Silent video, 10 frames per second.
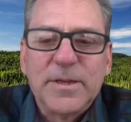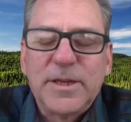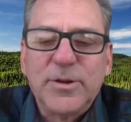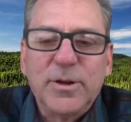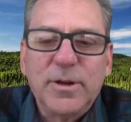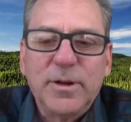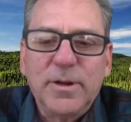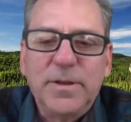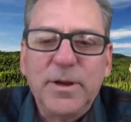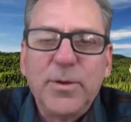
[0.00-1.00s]
Yes, and
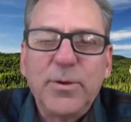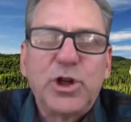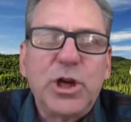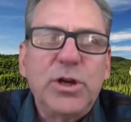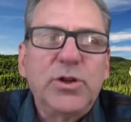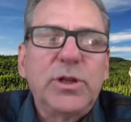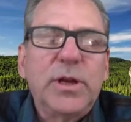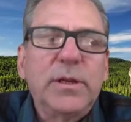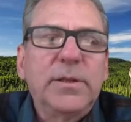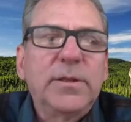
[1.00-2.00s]
the other change
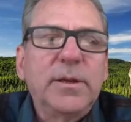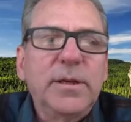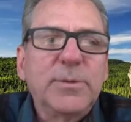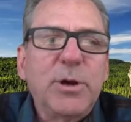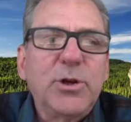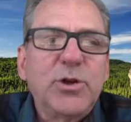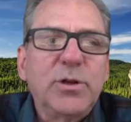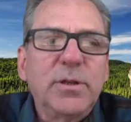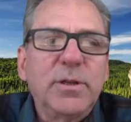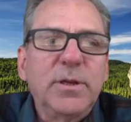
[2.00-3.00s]
that is
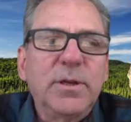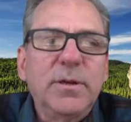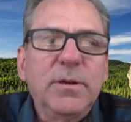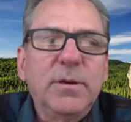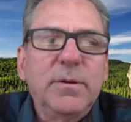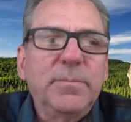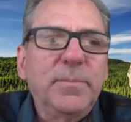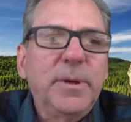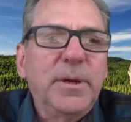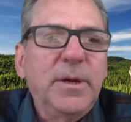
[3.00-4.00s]
mentioned in
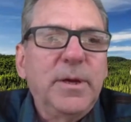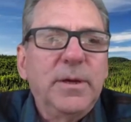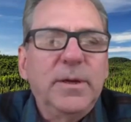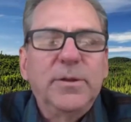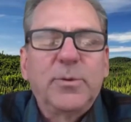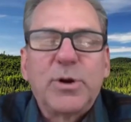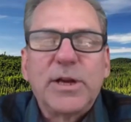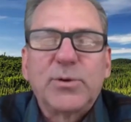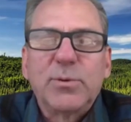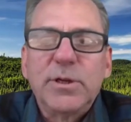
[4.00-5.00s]
the
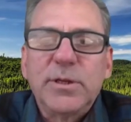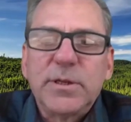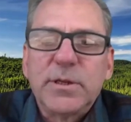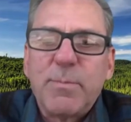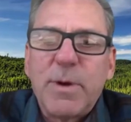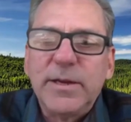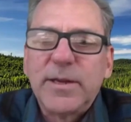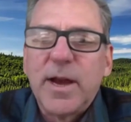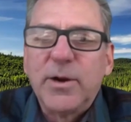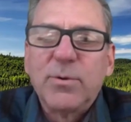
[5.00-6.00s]
press release is my
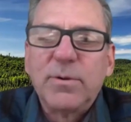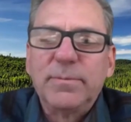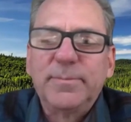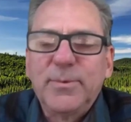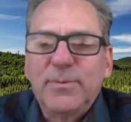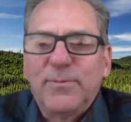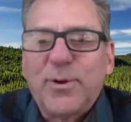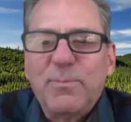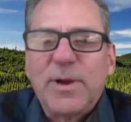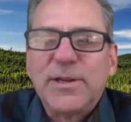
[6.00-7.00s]
title
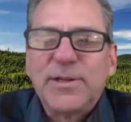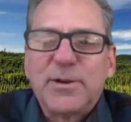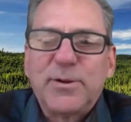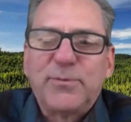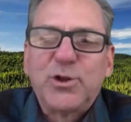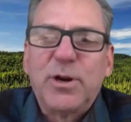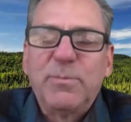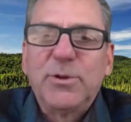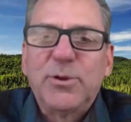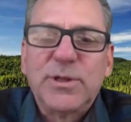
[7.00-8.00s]
from executive
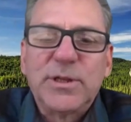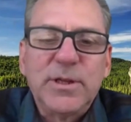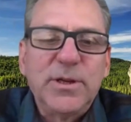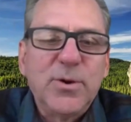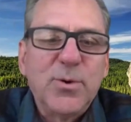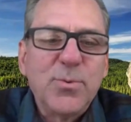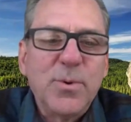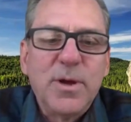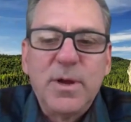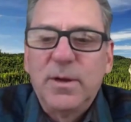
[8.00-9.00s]
chairman to CEO.
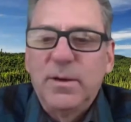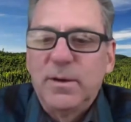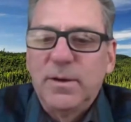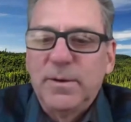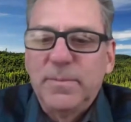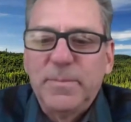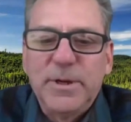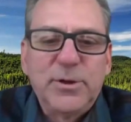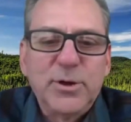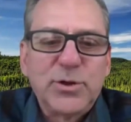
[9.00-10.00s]

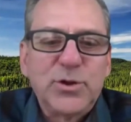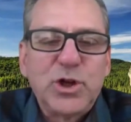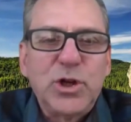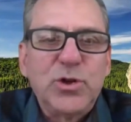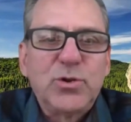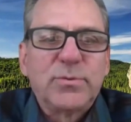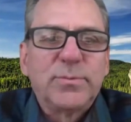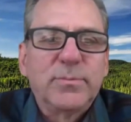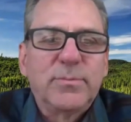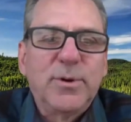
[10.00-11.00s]
It doesn't
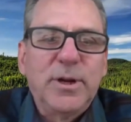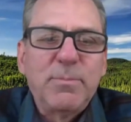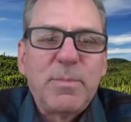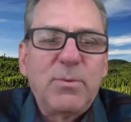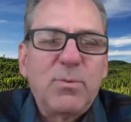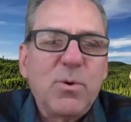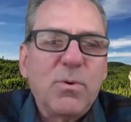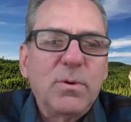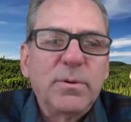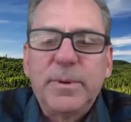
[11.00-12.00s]
change really my
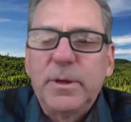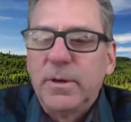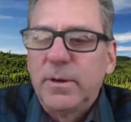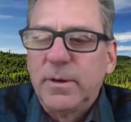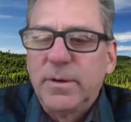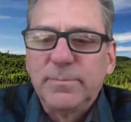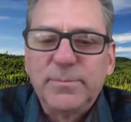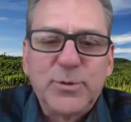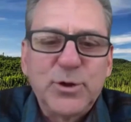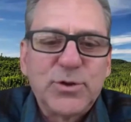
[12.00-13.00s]
role.
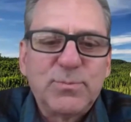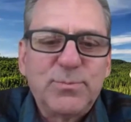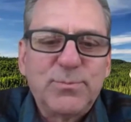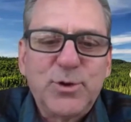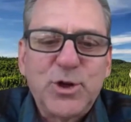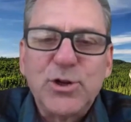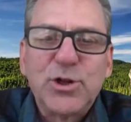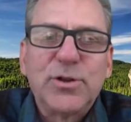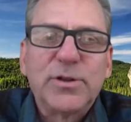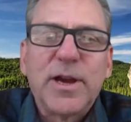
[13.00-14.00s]
Just
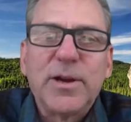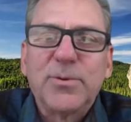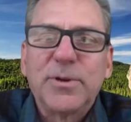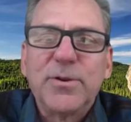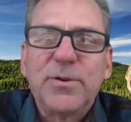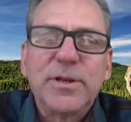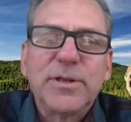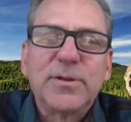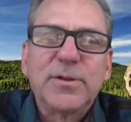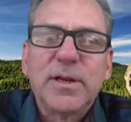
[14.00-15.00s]
changing the title here
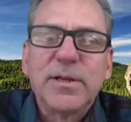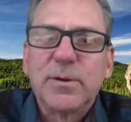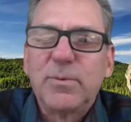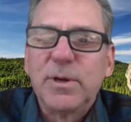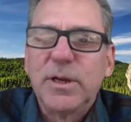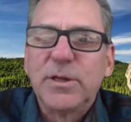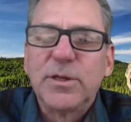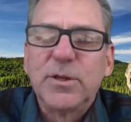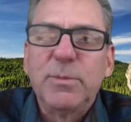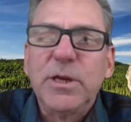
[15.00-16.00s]
as it
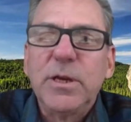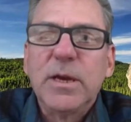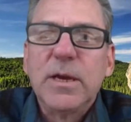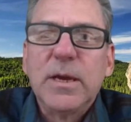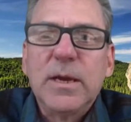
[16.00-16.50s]
relates to me.